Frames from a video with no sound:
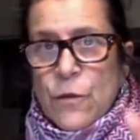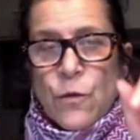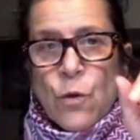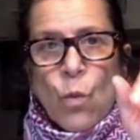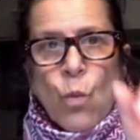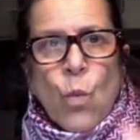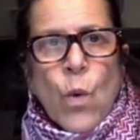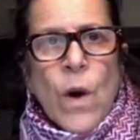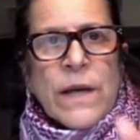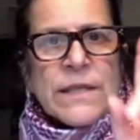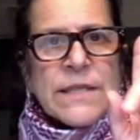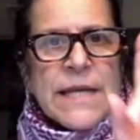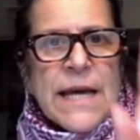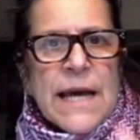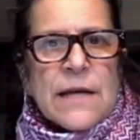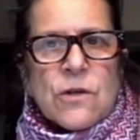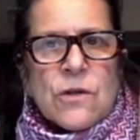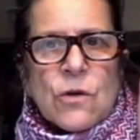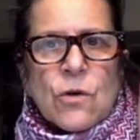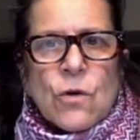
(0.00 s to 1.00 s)
The one
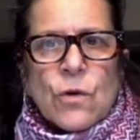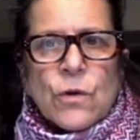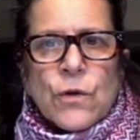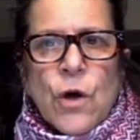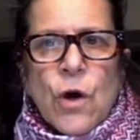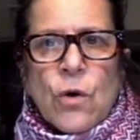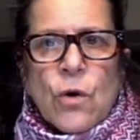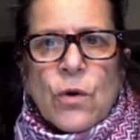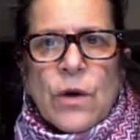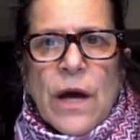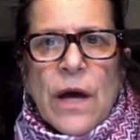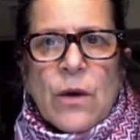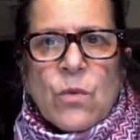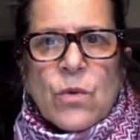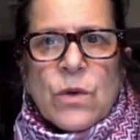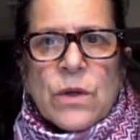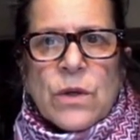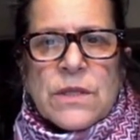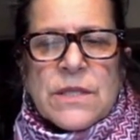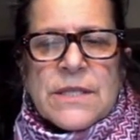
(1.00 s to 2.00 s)
technical note I
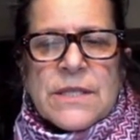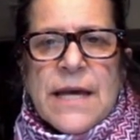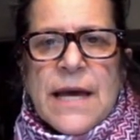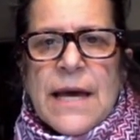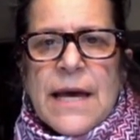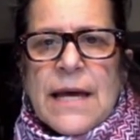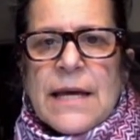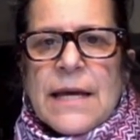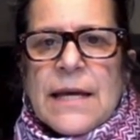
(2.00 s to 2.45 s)
would say